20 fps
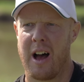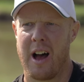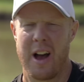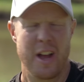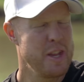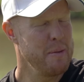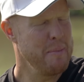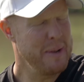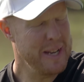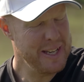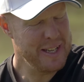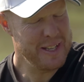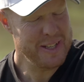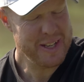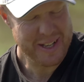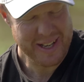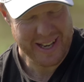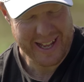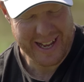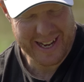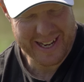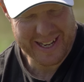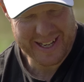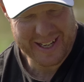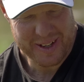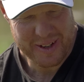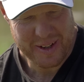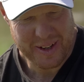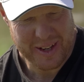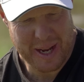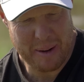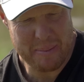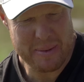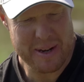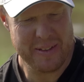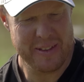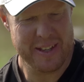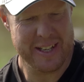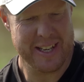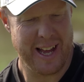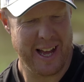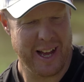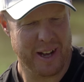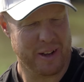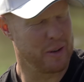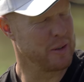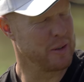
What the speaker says: You mean you'd like kept me in the dark on